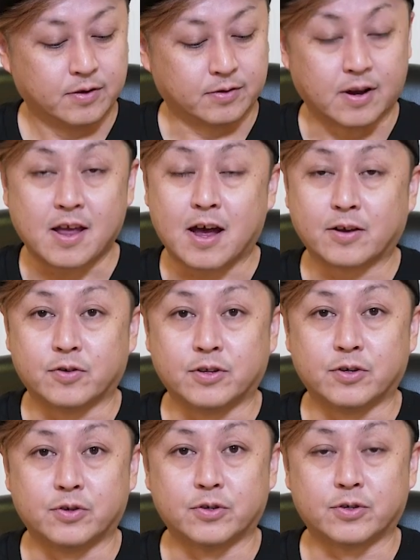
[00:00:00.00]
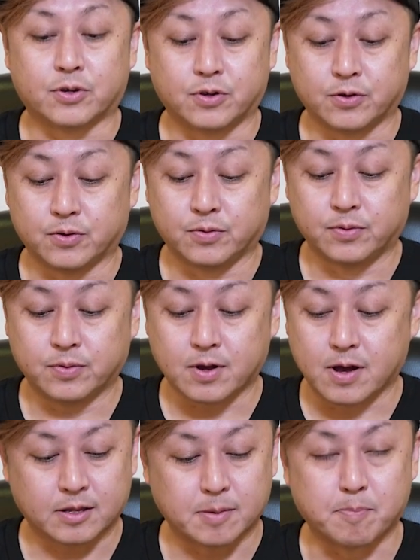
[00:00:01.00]
Today I want to introduce to you
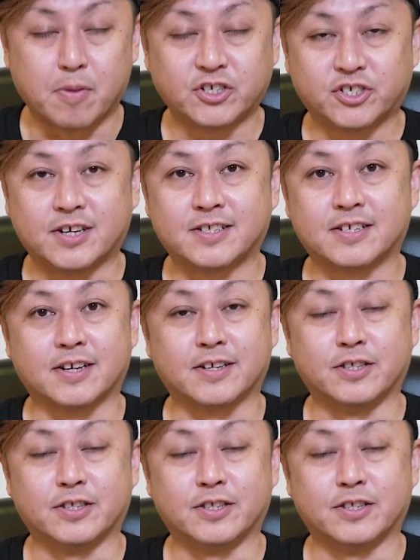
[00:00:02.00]
the Magenta